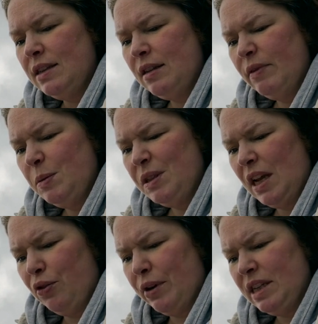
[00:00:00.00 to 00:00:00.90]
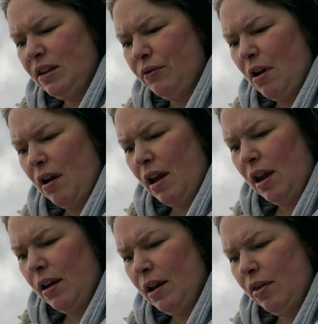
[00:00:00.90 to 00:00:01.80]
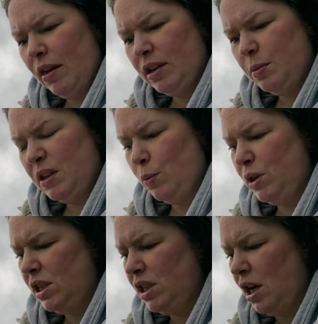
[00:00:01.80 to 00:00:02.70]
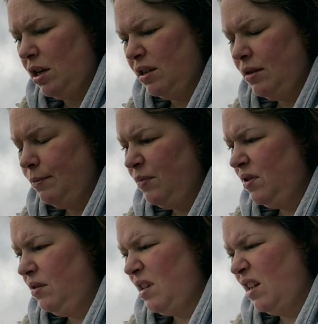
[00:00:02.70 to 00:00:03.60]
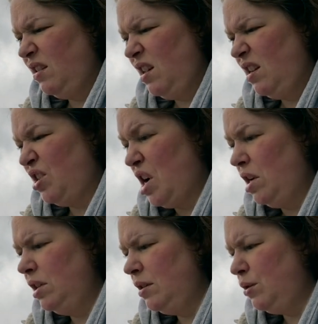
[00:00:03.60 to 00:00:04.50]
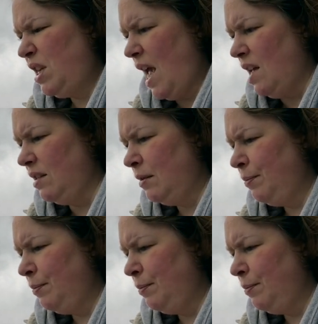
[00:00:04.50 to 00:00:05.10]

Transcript: 70% grazing rye and 30% winter tares. Is that how you say it? Tares or tares?